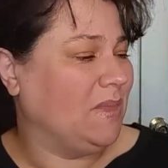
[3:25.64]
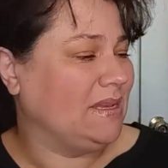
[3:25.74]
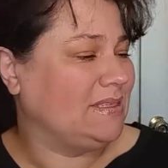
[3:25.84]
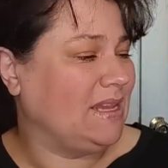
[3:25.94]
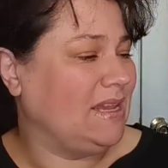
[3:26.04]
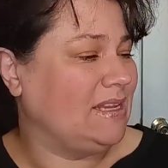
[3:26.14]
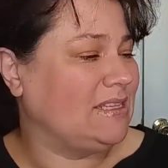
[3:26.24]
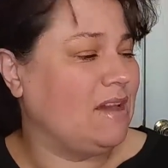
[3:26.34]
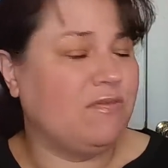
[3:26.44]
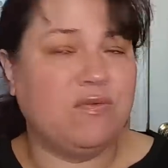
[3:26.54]
This
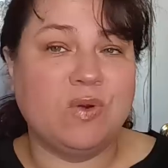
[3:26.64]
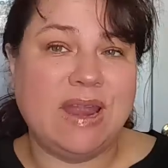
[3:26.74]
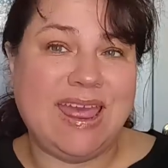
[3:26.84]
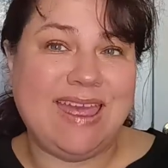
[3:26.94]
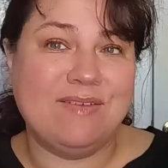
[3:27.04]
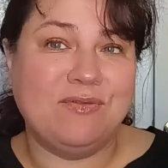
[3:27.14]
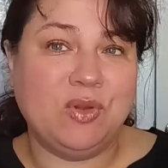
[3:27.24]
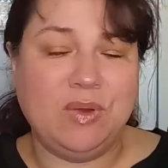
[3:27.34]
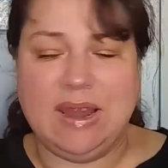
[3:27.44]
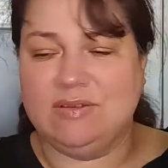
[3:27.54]
is a 48
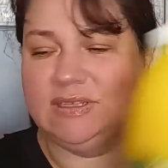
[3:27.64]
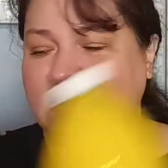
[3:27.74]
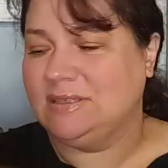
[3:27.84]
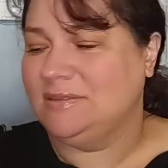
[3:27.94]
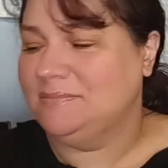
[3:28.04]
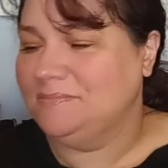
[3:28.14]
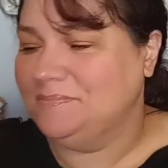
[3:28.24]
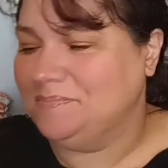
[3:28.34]
fluid ounces.